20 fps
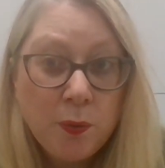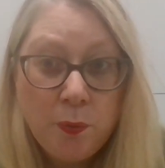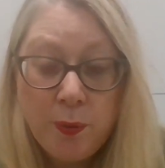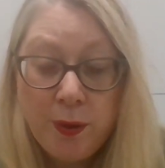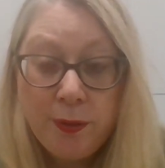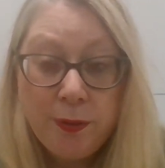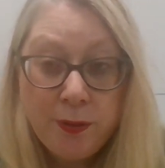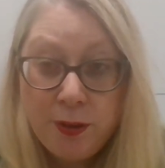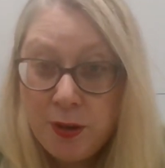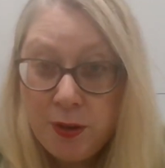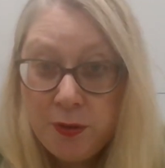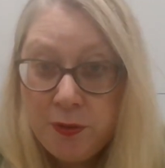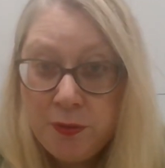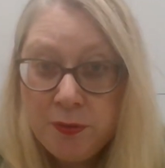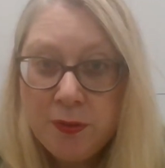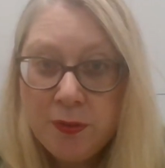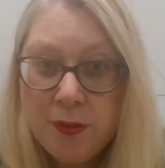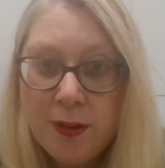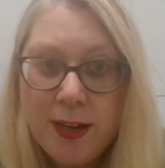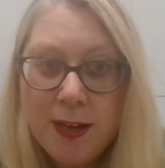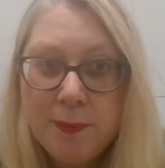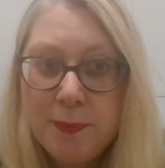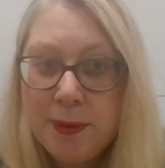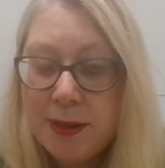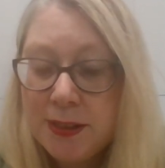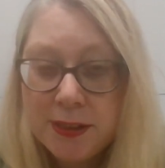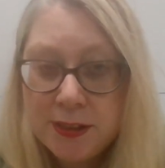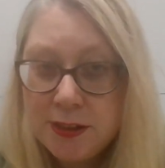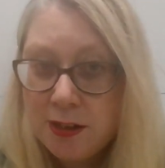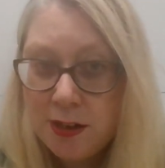with you
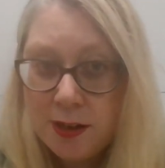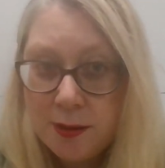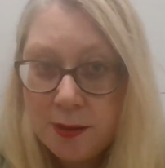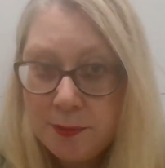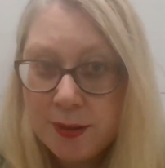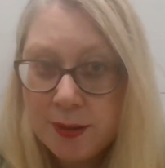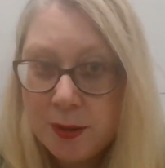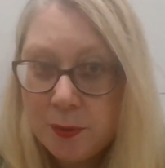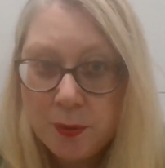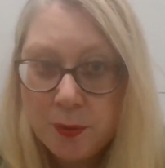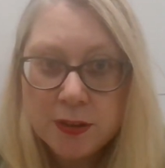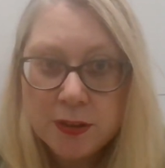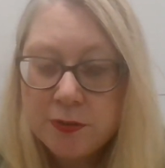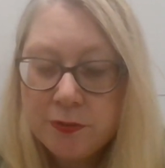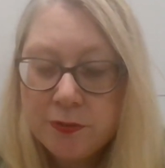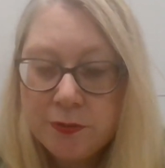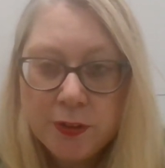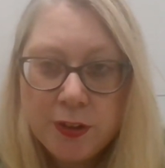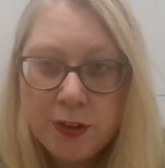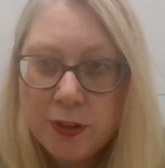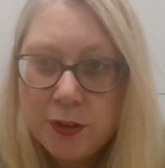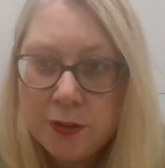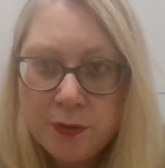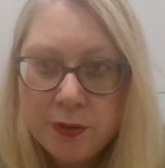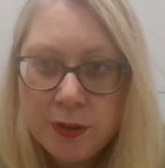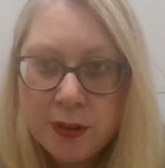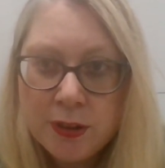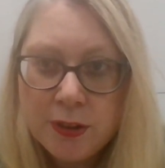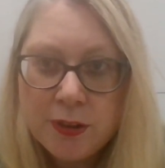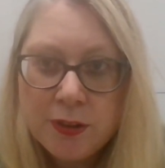at a time that worked for
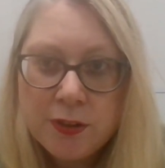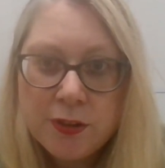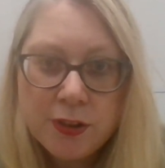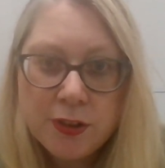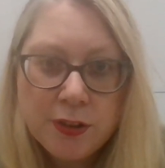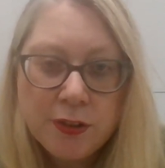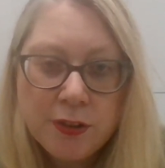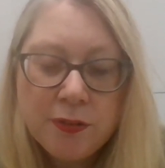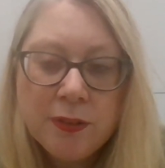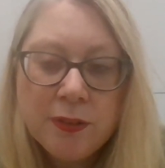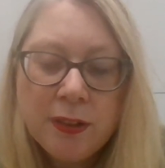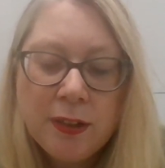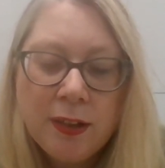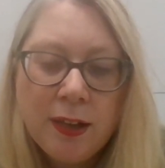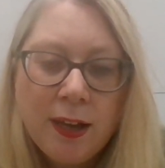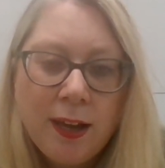you too.